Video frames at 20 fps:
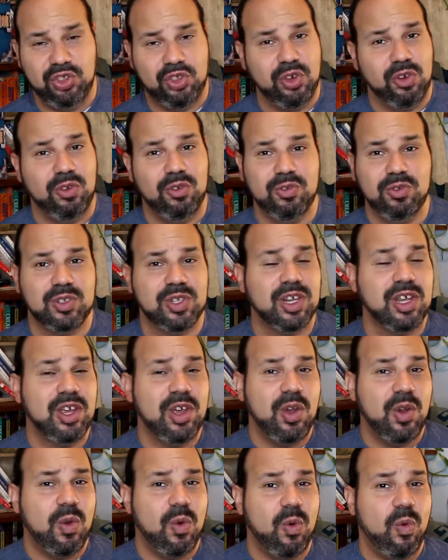Jones,
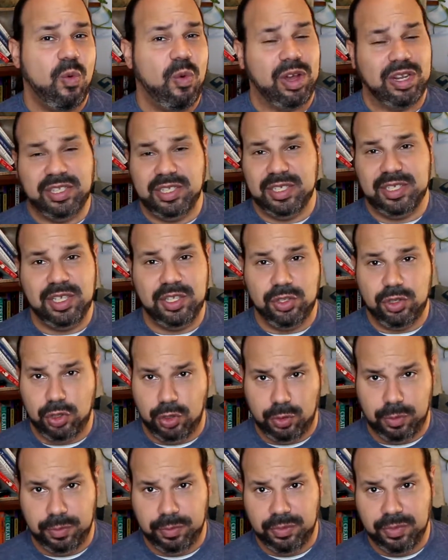what does he
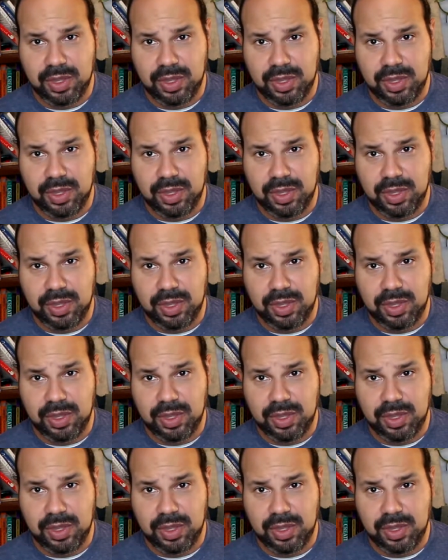do.